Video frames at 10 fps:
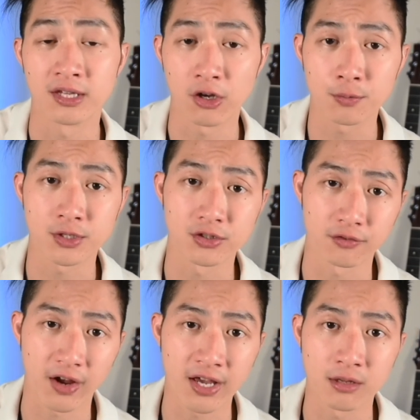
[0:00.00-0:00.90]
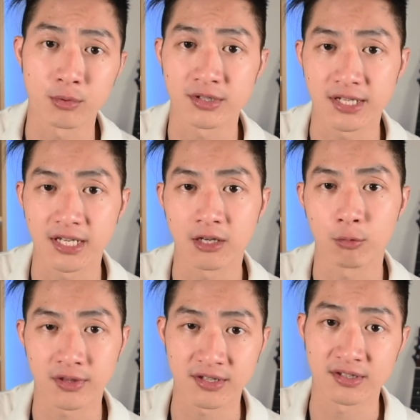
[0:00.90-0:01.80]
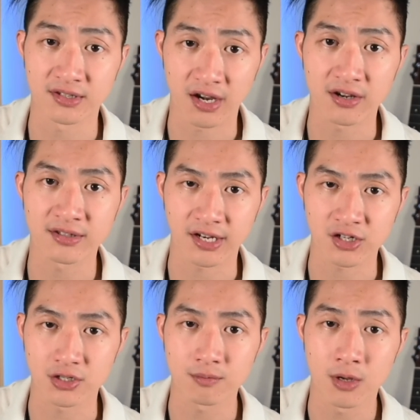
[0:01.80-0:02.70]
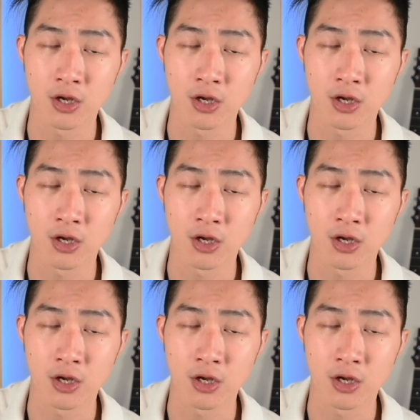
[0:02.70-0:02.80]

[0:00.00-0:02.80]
the options of either proceeding with a cesarean section